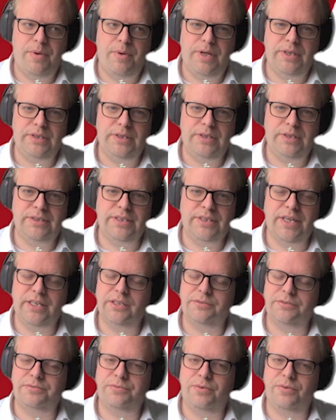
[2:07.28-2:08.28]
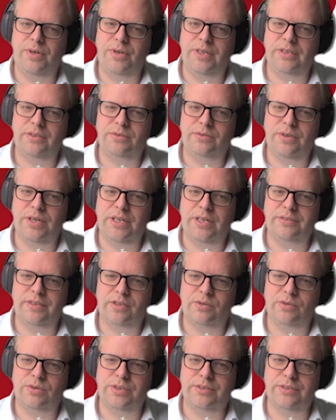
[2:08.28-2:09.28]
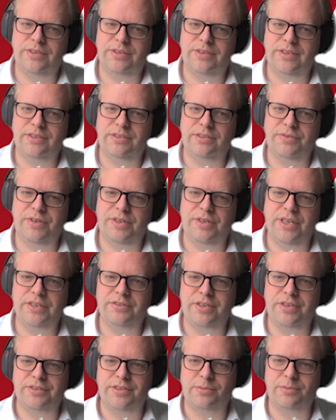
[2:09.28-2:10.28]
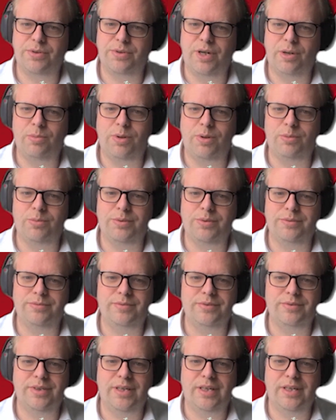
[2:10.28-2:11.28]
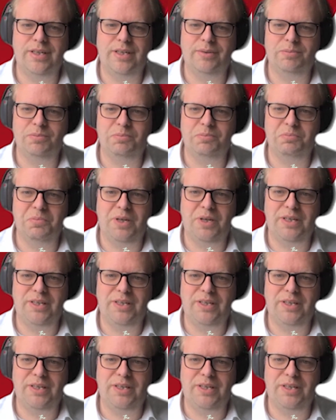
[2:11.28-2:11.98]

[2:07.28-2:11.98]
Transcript: I kind of fall into the accident, or it's a very interesting problem. I'm